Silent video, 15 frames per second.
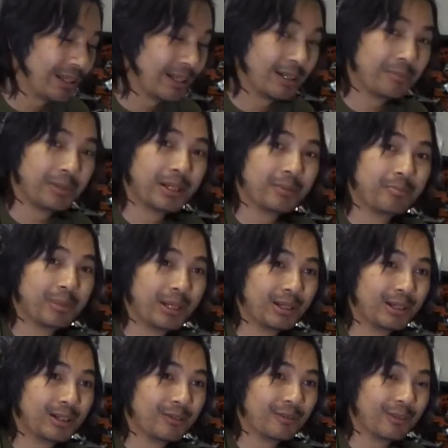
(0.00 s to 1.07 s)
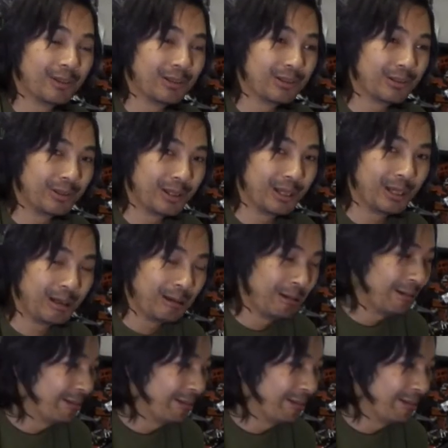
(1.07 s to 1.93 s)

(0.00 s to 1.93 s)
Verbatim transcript: it made a big difference. Okay,